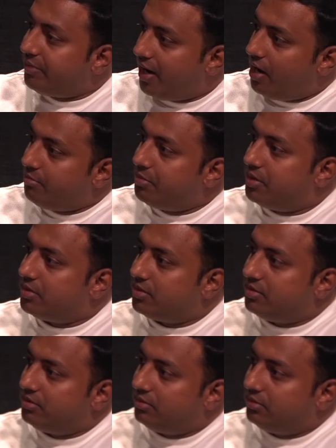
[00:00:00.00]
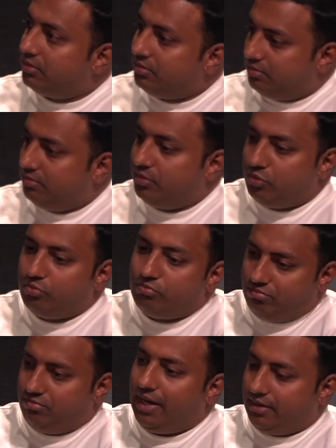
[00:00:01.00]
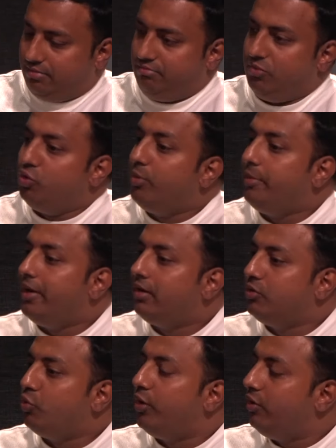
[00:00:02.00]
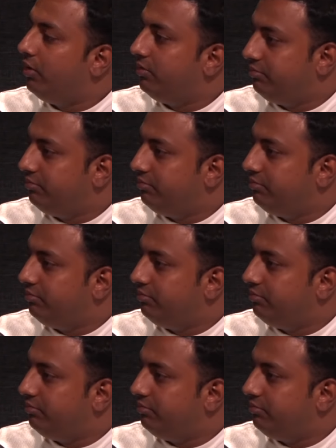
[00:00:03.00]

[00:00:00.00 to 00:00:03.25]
campus, you may be doing your